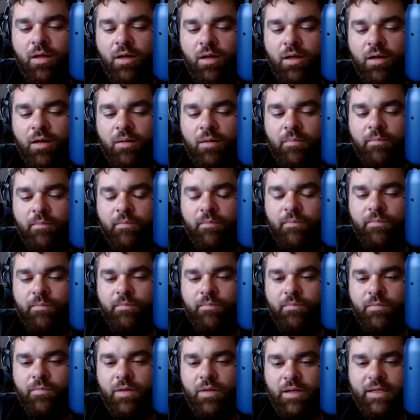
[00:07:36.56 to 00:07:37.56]
the
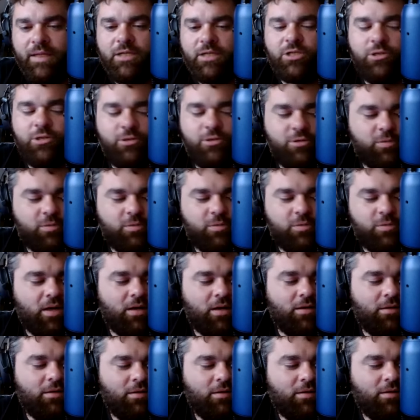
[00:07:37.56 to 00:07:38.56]
listeners,
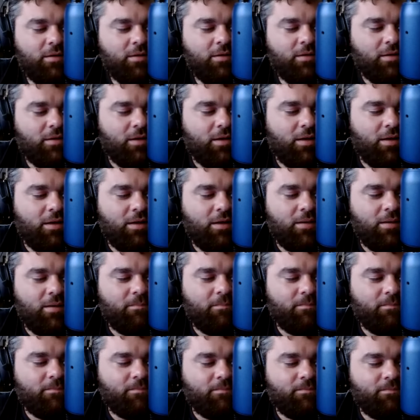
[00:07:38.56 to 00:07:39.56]
but
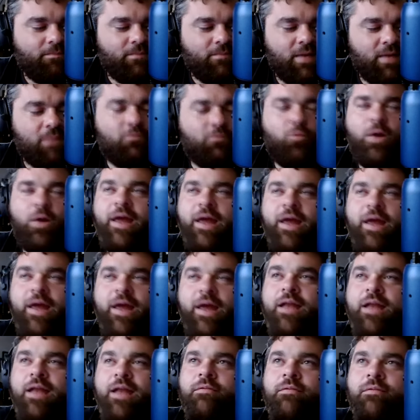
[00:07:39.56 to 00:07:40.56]
I'm
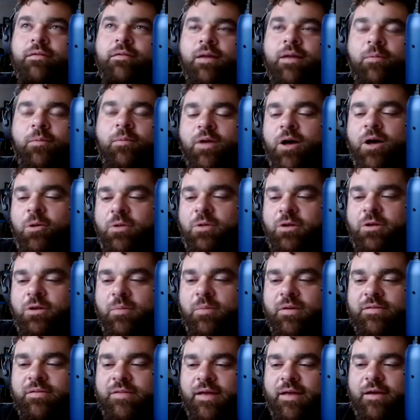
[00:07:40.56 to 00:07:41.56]
waiting. I'm going to hold it to
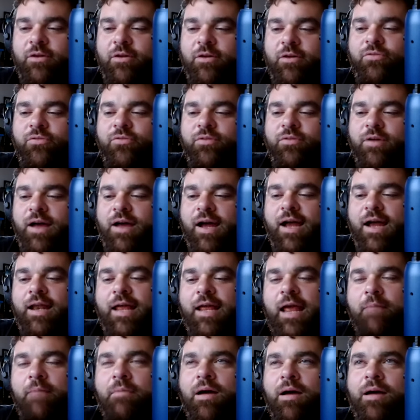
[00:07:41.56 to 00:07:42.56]
myself. I got to
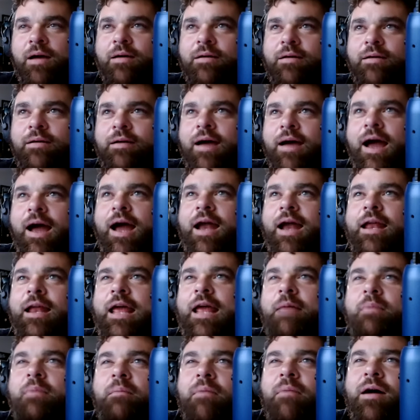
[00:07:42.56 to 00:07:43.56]
get
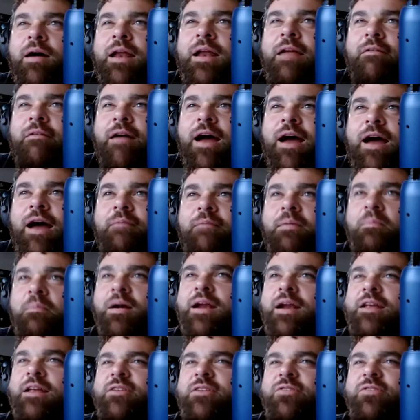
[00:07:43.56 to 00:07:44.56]
my money right. My
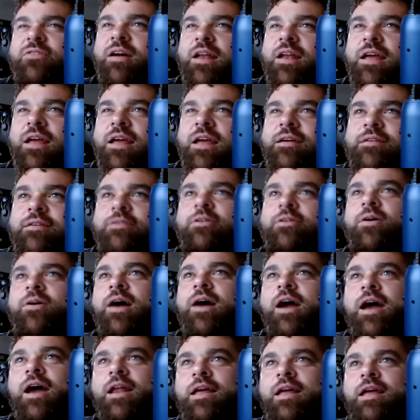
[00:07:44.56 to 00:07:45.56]
money's funny. So I
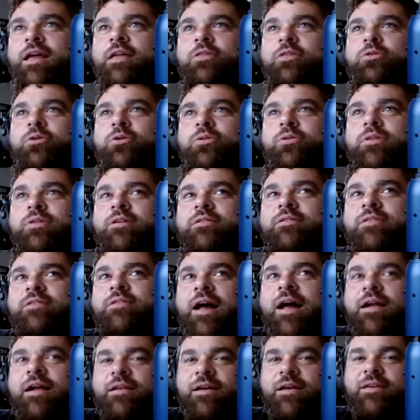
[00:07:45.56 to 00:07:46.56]
got to get through this,
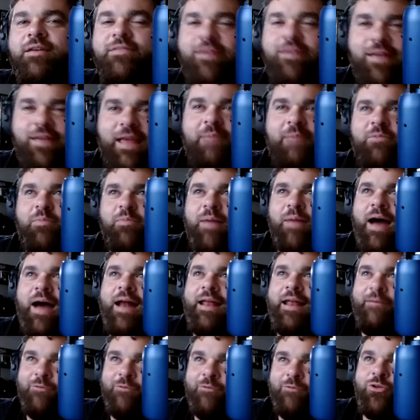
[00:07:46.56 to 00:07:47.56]
like Dustin keeps buying
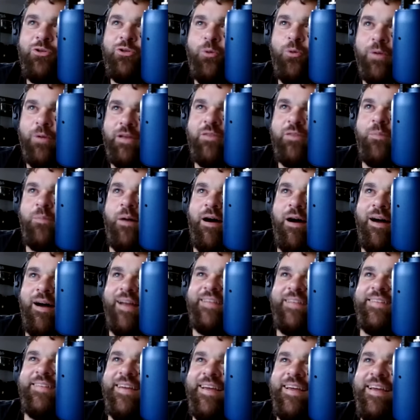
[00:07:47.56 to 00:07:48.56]
inventory
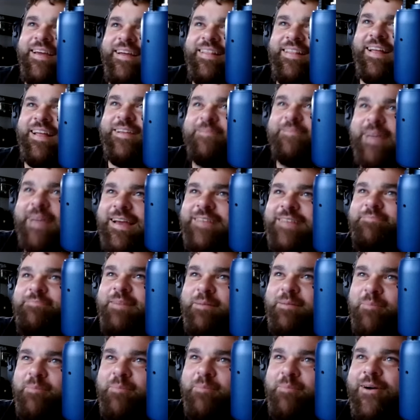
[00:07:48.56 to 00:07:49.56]
spot that makes me
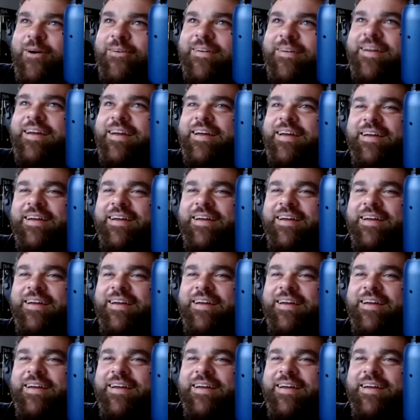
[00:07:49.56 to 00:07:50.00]
broke.